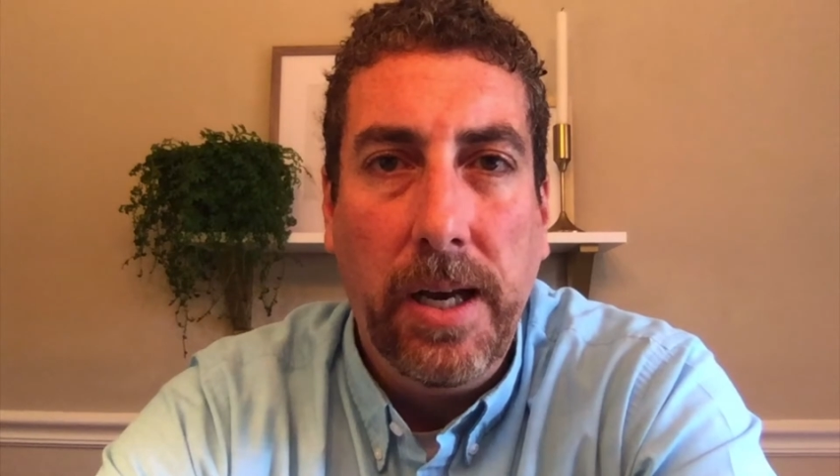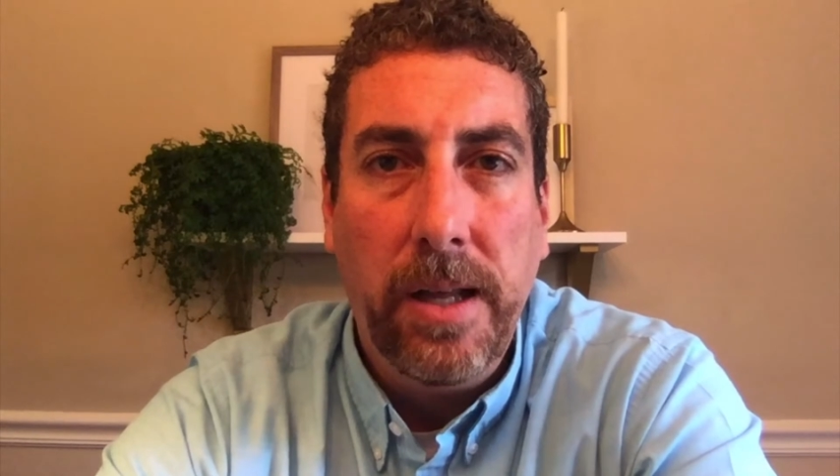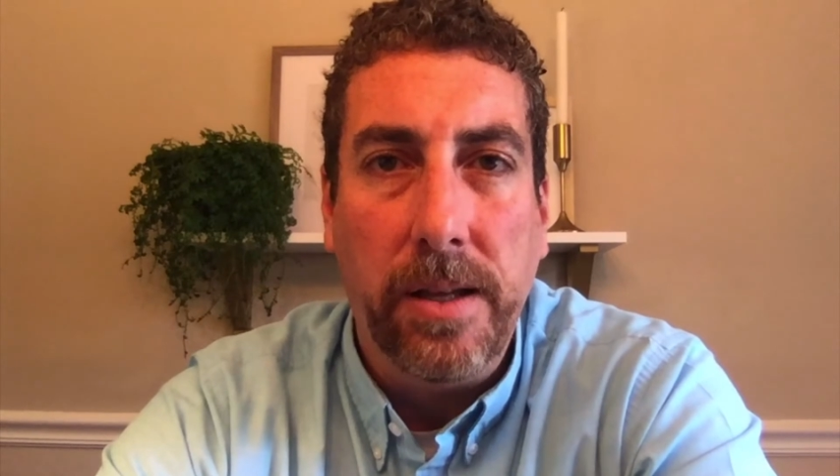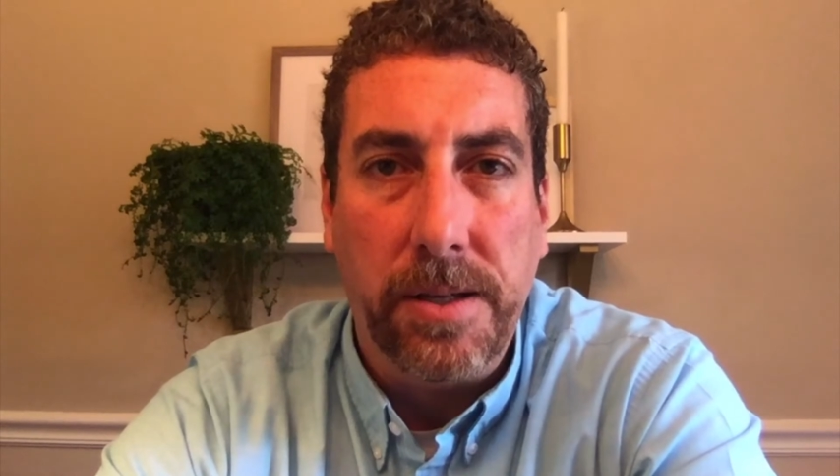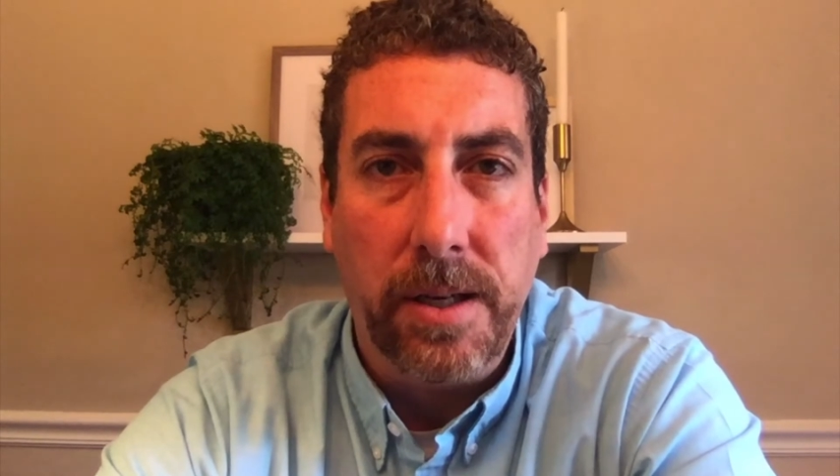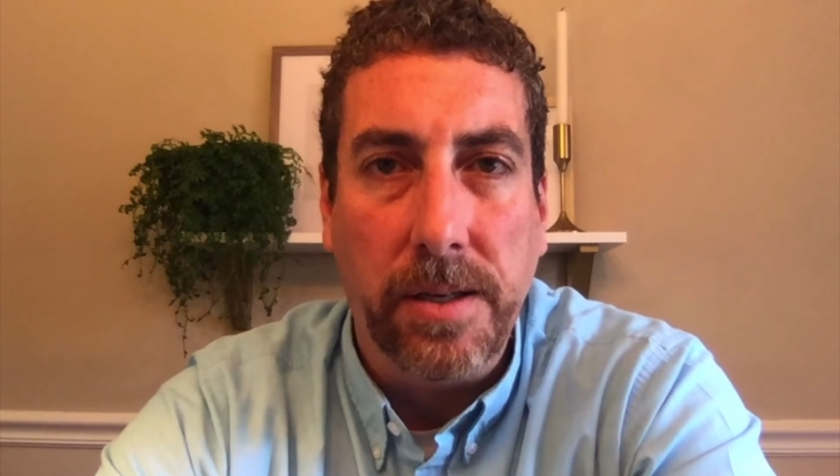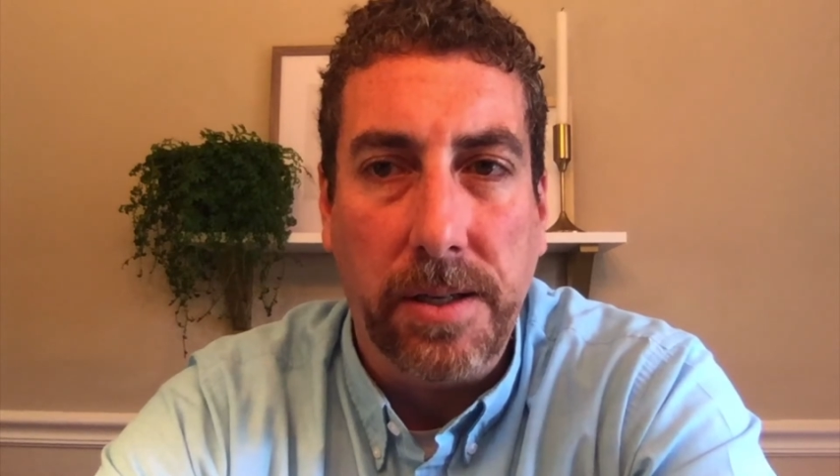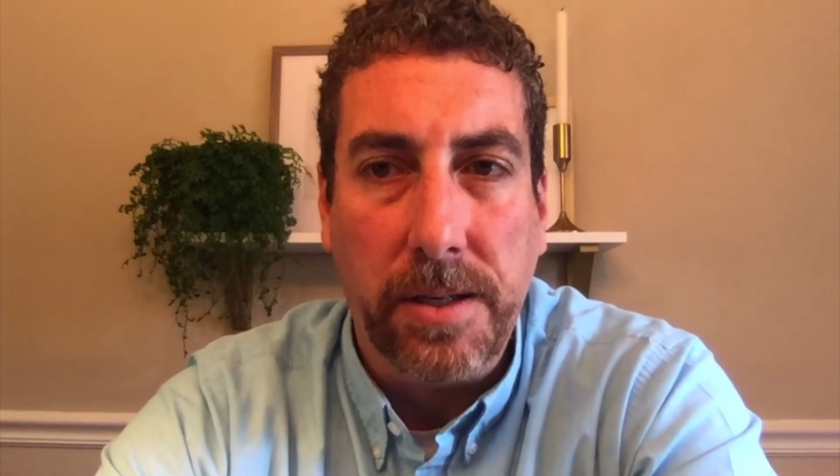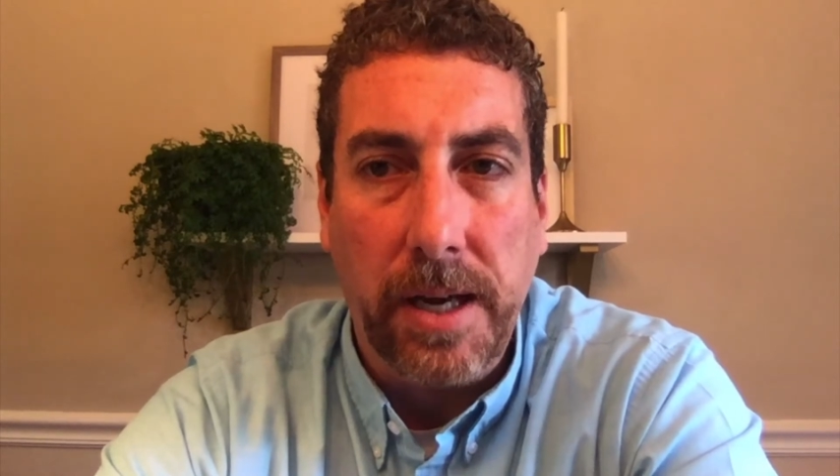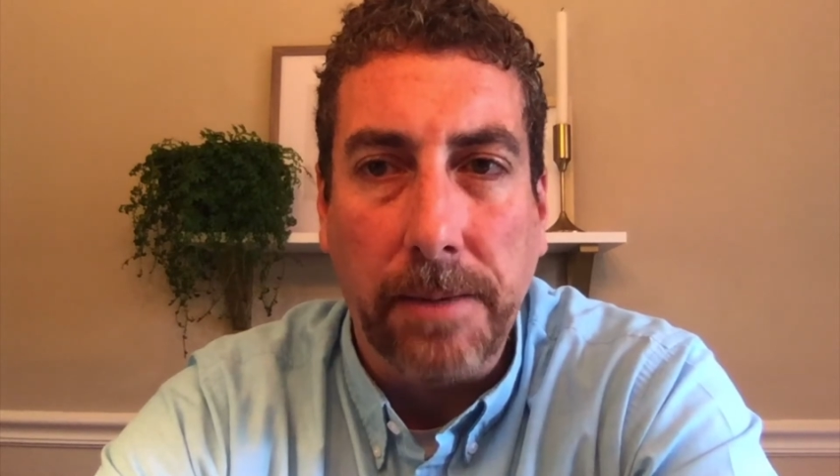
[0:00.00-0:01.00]
the
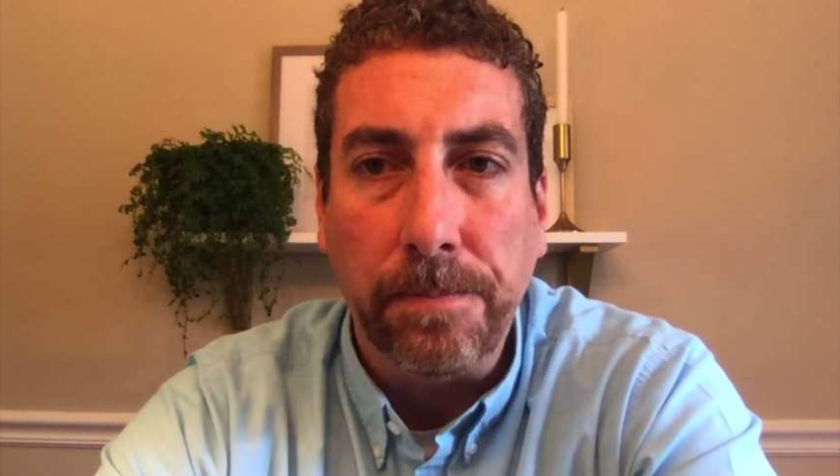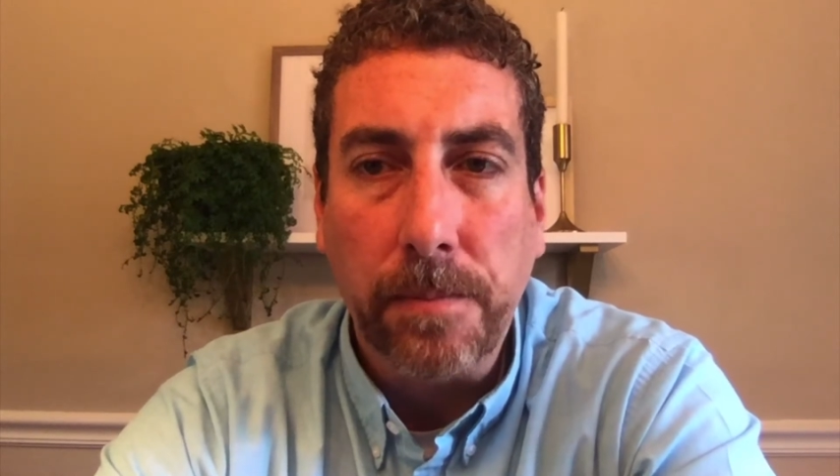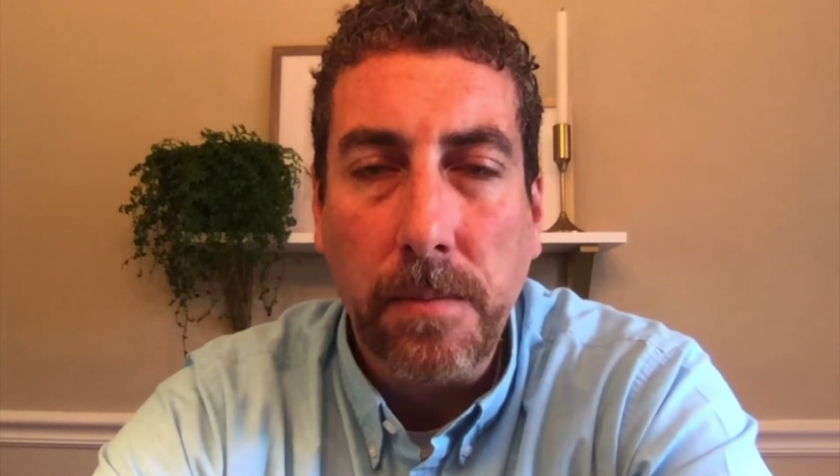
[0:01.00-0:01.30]
sunset.